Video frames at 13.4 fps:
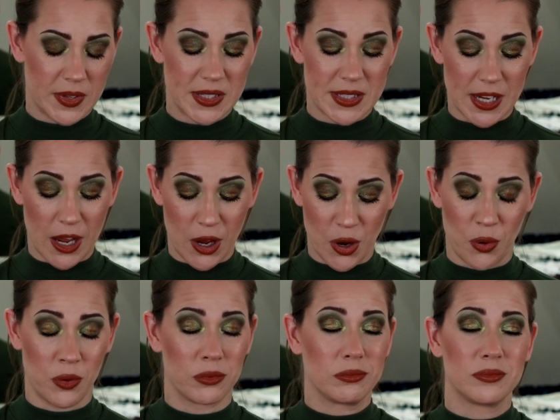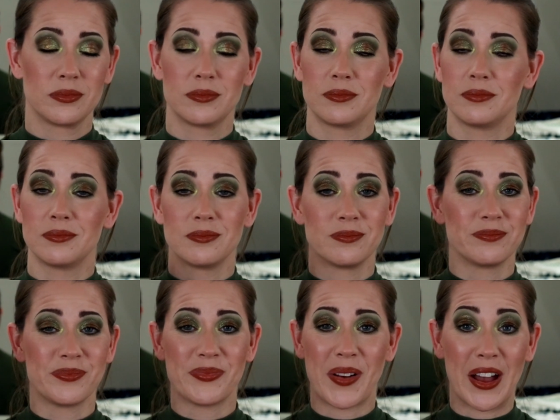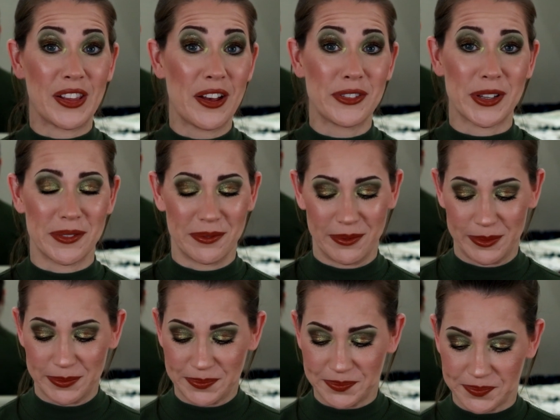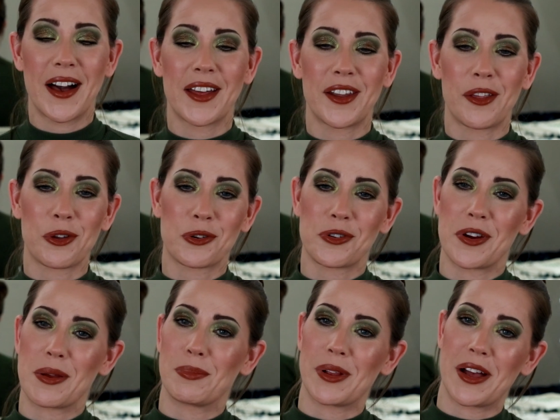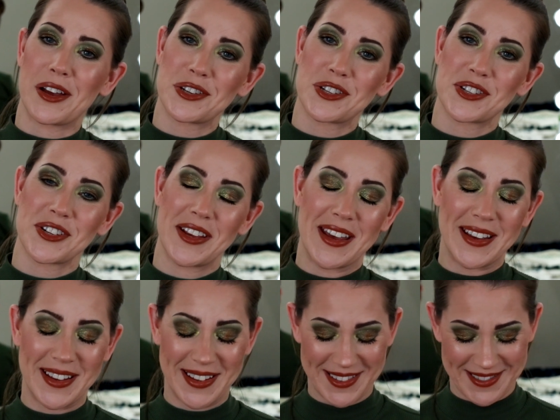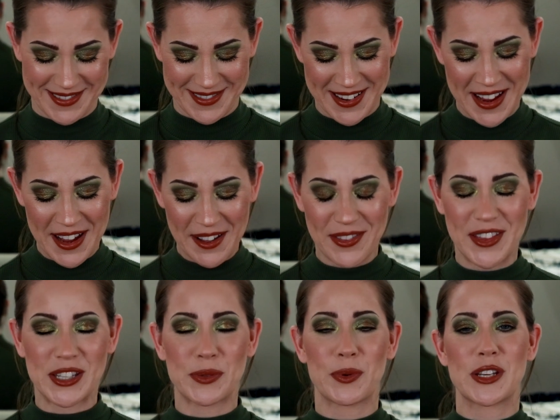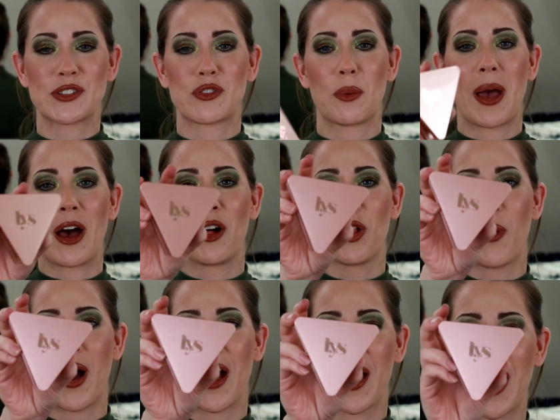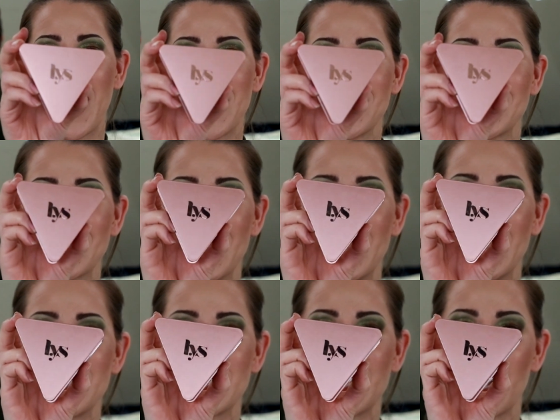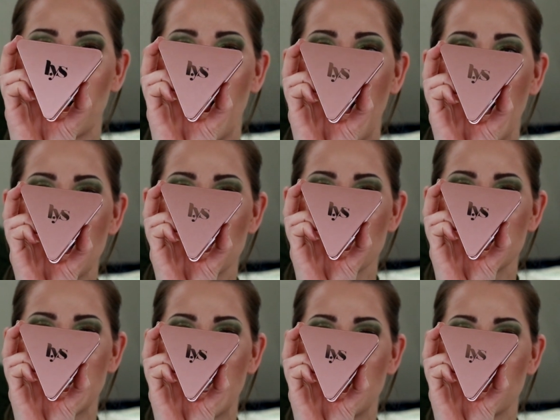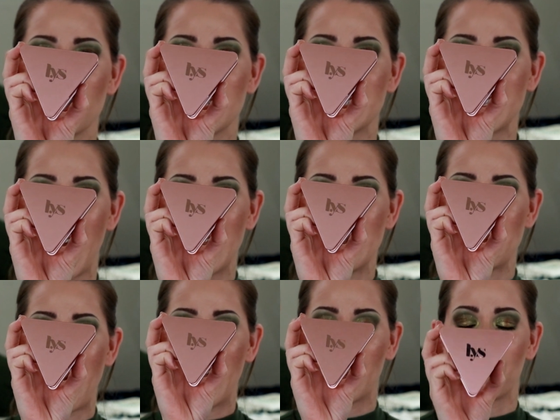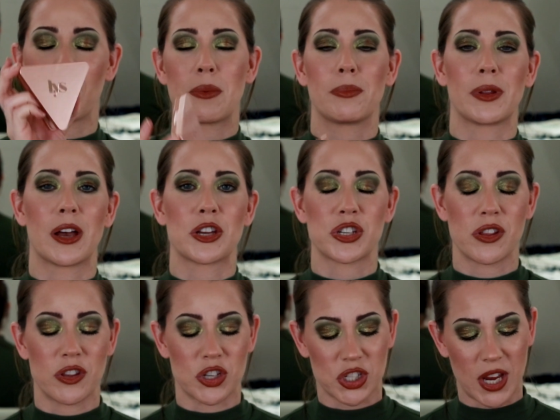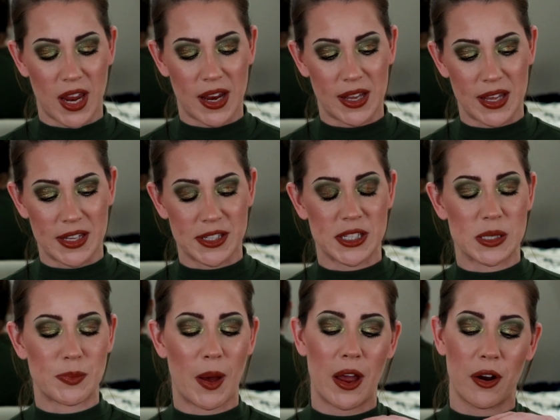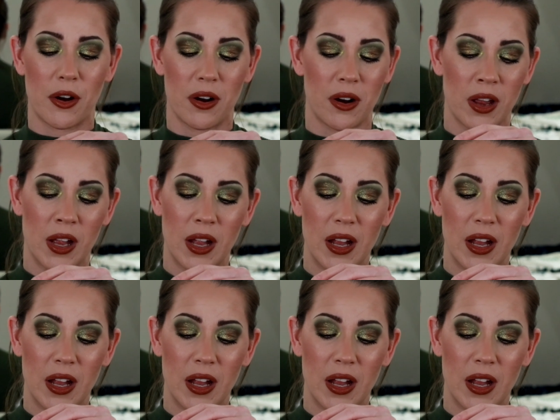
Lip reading: So, I love it. Another cream blush. This one is from LYS, and it's their Higher Standard Satin Matte Cream Blush in the shade Inspire.